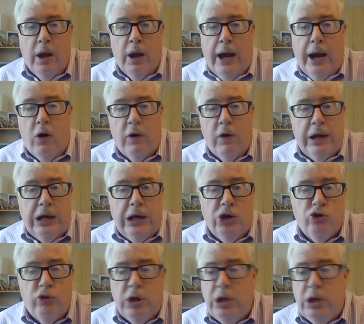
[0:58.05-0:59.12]
how an
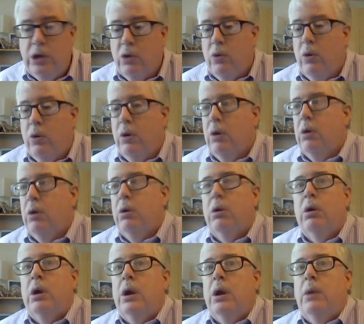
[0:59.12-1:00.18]
injury or
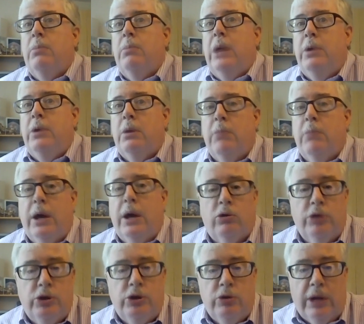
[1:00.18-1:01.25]
maybe a medical
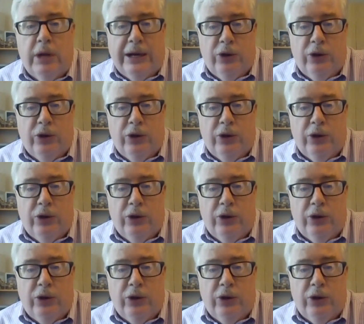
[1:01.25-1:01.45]
issue like a